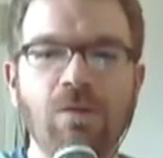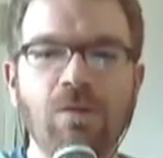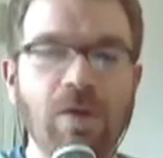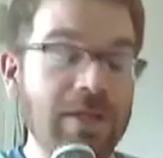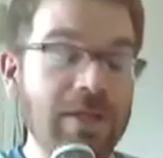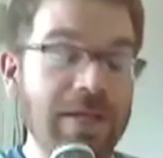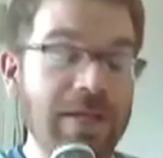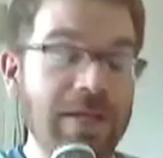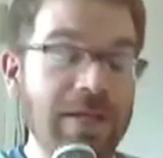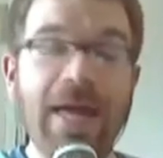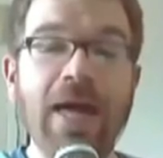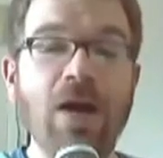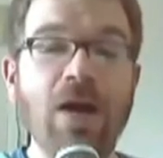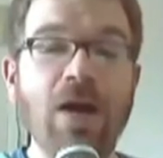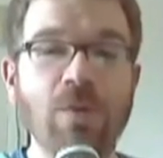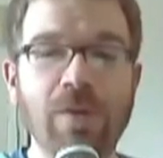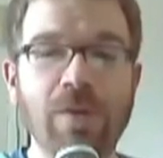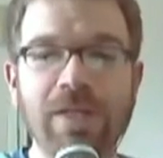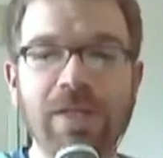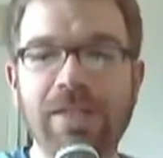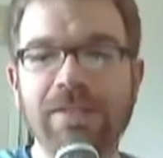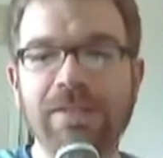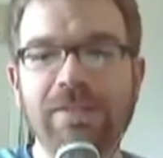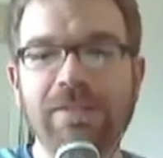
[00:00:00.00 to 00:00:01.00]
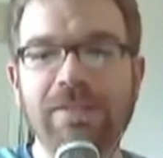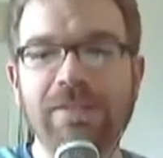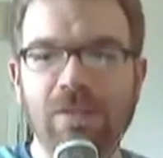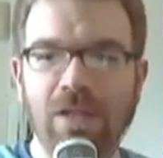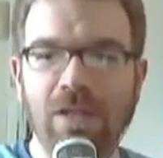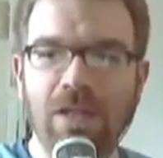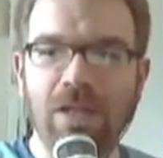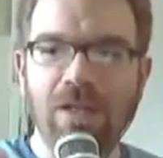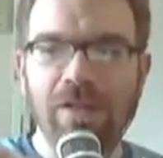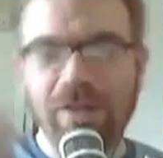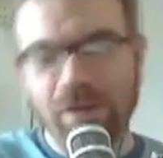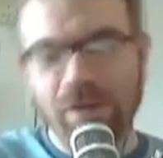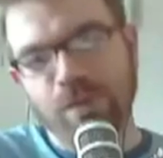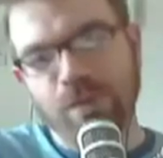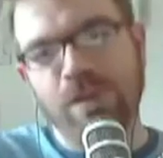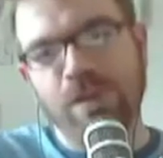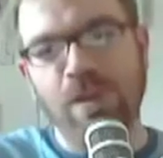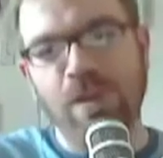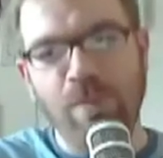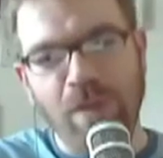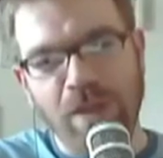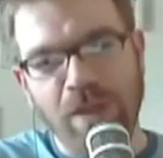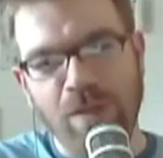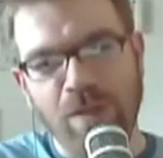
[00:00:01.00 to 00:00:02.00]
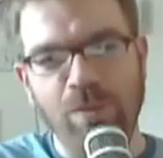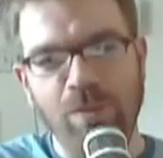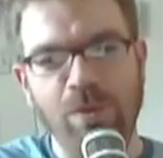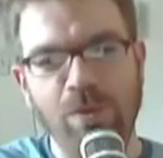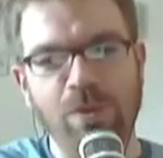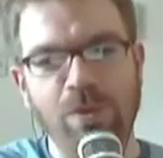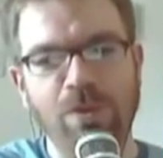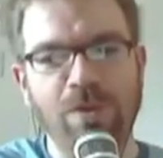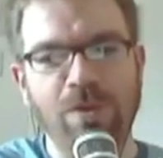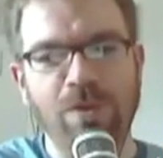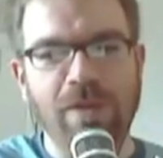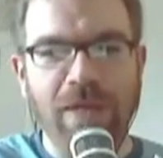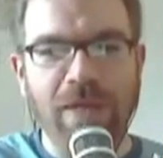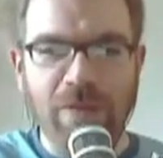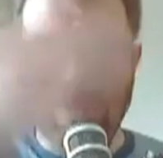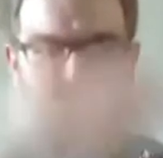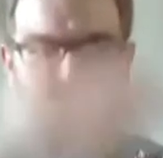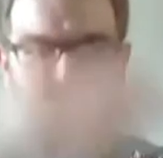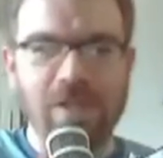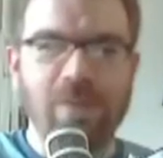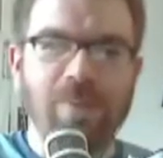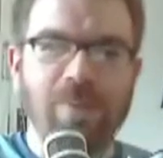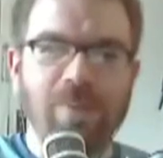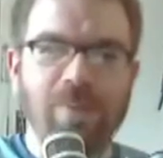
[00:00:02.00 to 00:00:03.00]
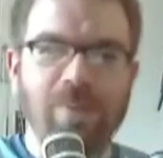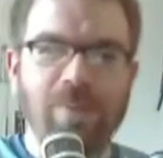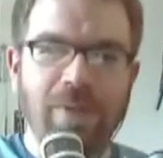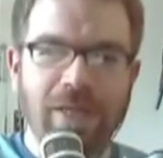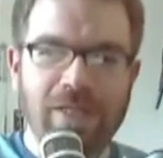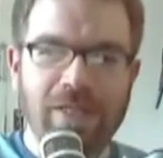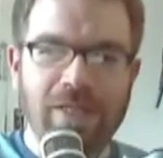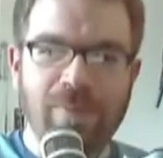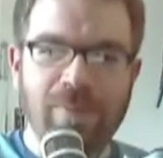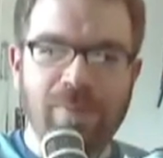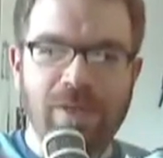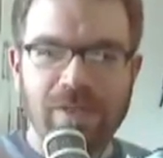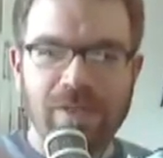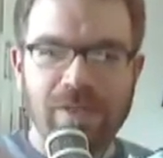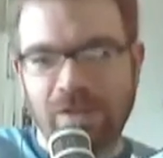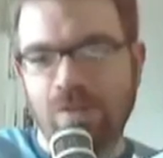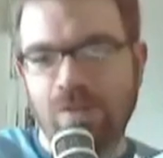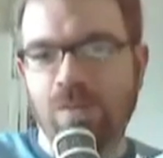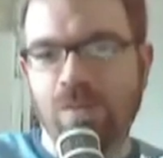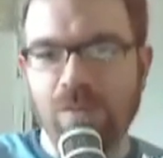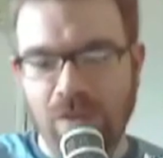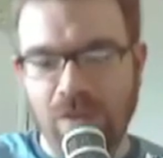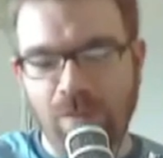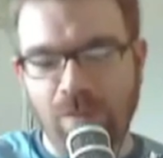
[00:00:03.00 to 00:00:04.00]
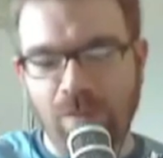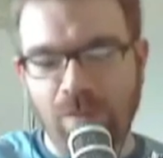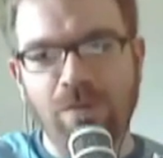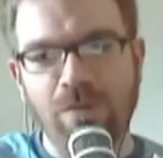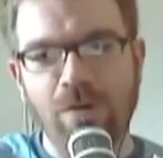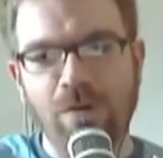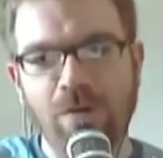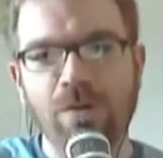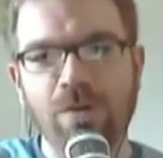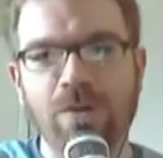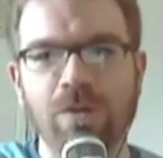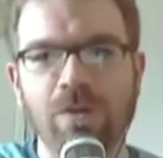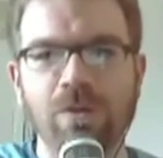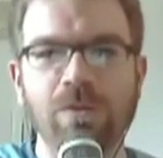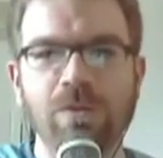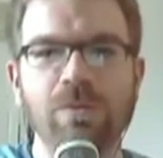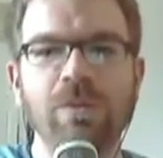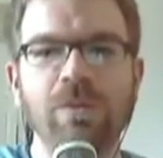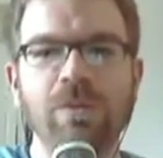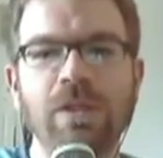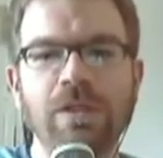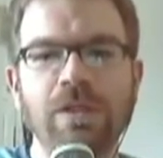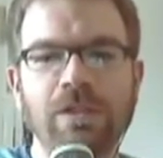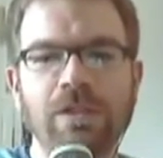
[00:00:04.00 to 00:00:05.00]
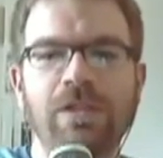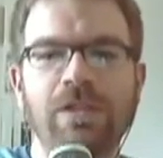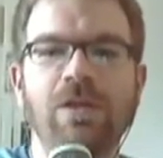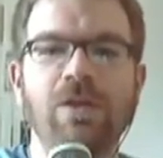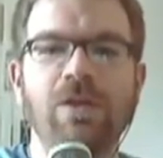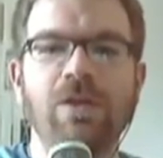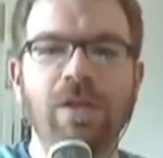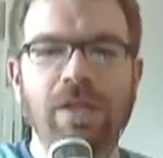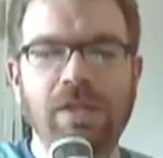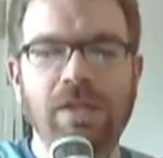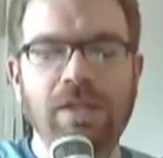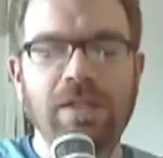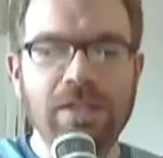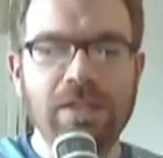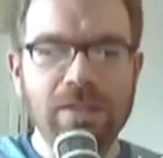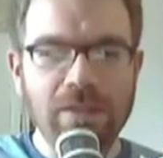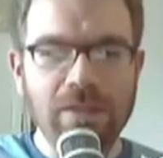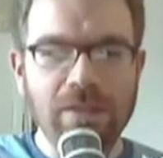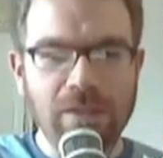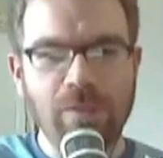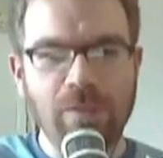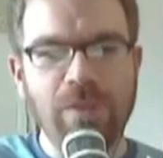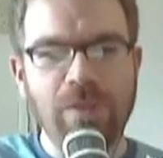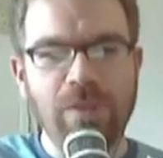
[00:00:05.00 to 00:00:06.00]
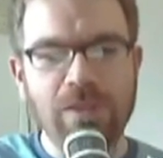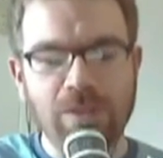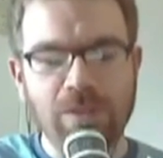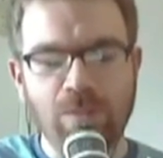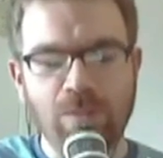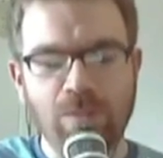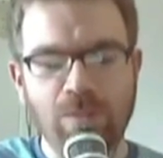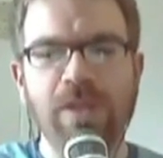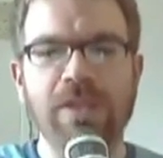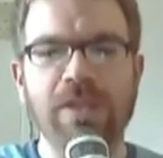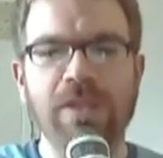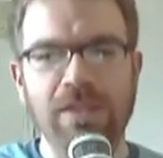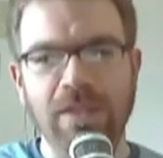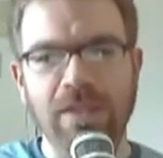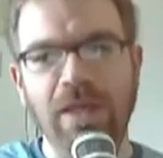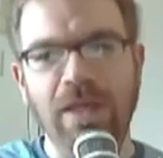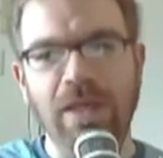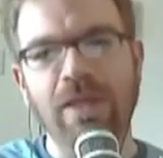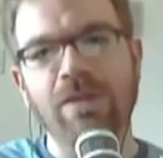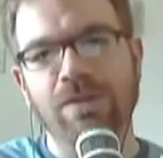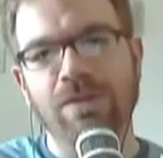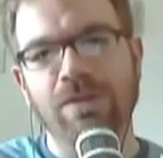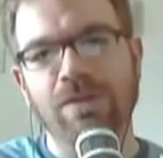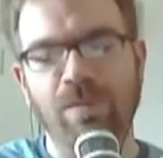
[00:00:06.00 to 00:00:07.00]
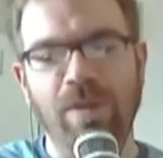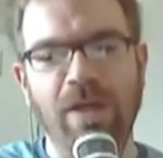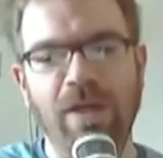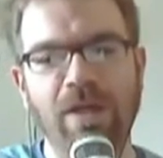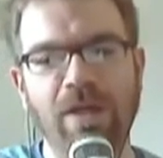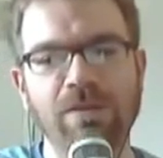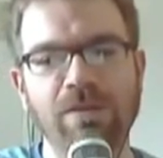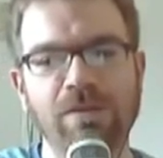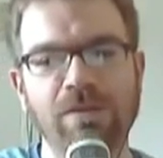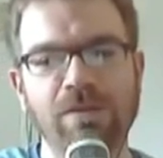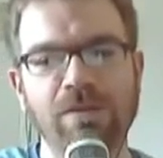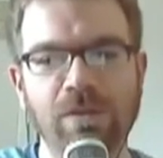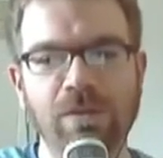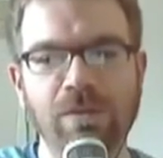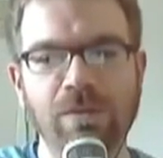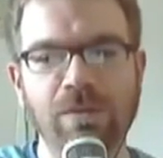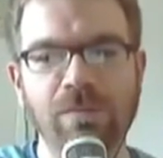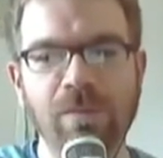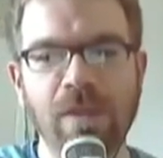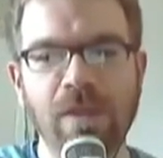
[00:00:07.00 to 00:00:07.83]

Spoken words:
right now it's this one's on my computer, that one's on my Xbox, this one's on my Roku. You know, we need to bring it together somehow. So